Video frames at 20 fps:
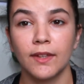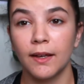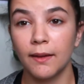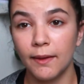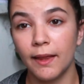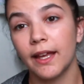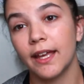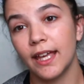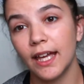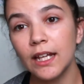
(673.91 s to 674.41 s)

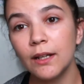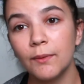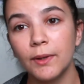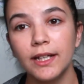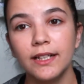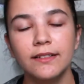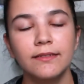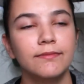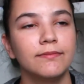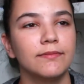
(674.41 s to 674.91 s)
like get
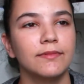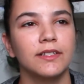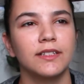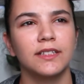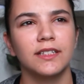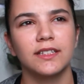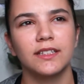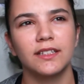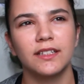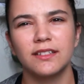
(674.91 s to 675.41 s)
one
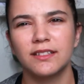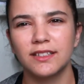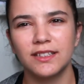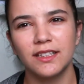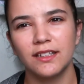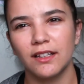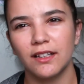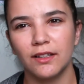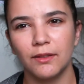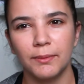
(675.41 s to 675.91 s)
because it's
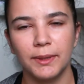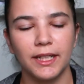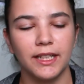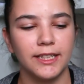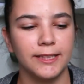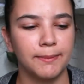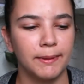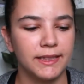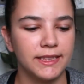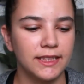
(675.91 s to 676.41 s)
still a little bit
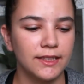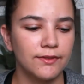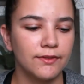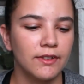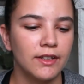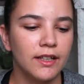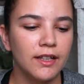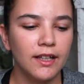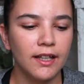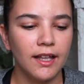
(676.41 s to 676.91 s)
expensive,
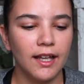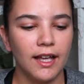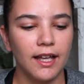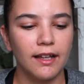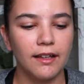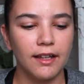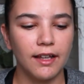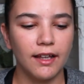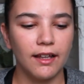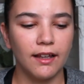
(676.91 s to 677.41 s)

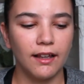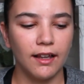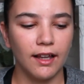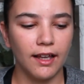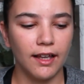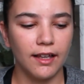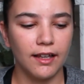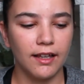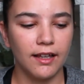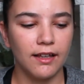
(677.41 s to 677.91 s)
and then
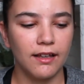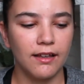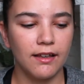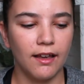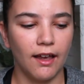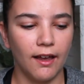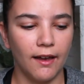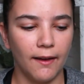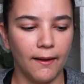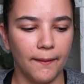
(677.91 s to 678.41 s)
like
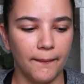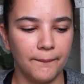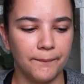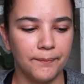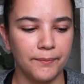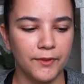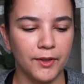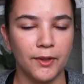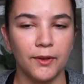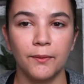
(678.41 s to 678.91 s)

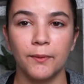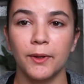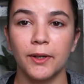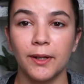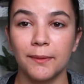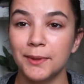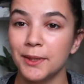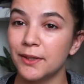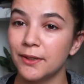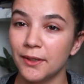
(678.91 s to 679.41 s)

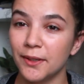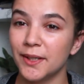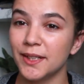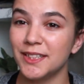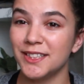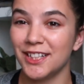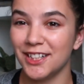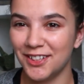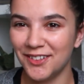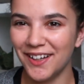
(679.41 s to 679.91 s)
work up the
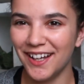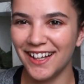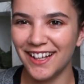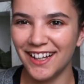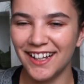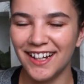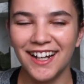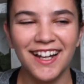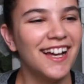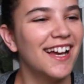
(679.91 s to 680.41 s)
courage to try
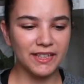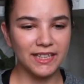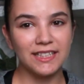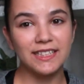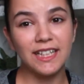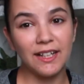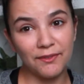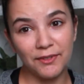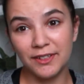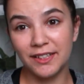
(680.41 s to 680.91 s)
it.
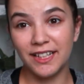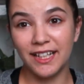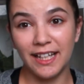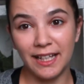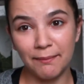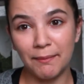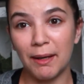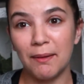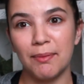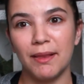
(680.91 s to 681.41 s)
It's definitely
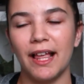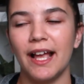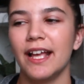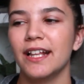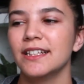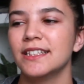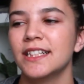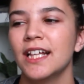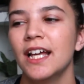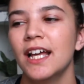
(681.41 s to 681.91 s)
in my
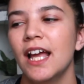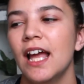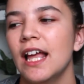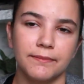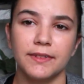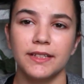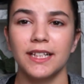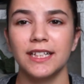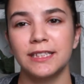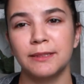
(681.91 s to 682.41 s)
plans.
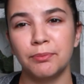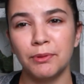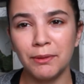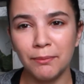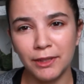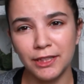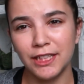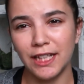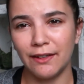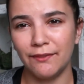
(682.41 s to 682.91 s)
That's pretty
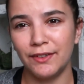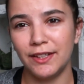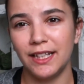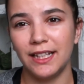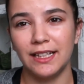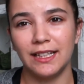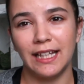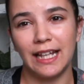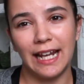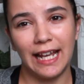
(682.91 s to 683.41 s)
much
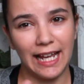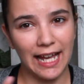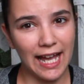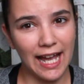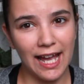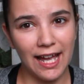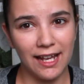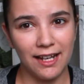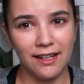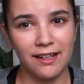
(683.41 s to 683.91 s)
everything that I
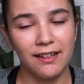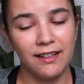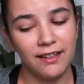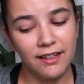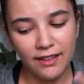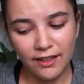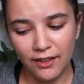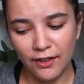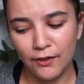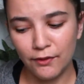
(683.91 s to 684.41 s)
had
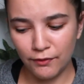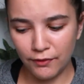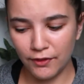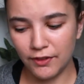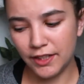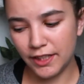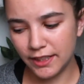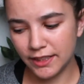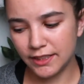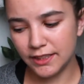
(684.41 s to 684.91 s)
for
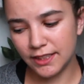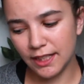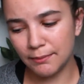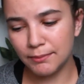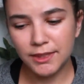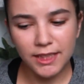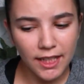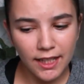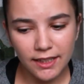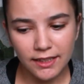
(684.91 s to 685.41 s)
this
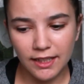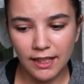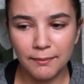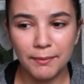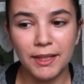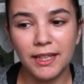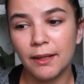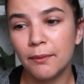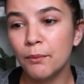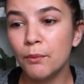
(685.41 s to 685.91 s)
subject. I
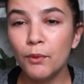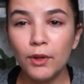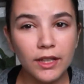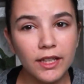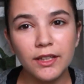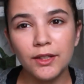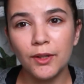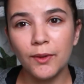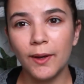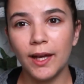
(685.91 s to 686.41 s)
mean, I'm
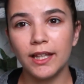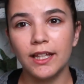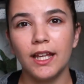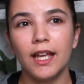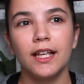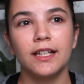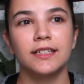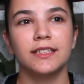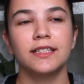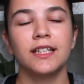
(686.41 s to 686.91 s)
really new at
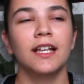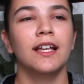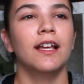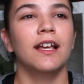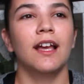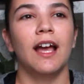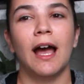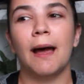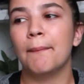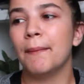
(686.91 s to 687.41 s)
this.
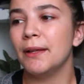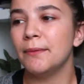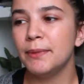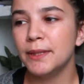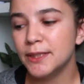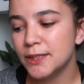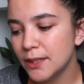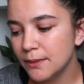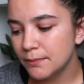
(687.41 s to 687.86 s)
I might be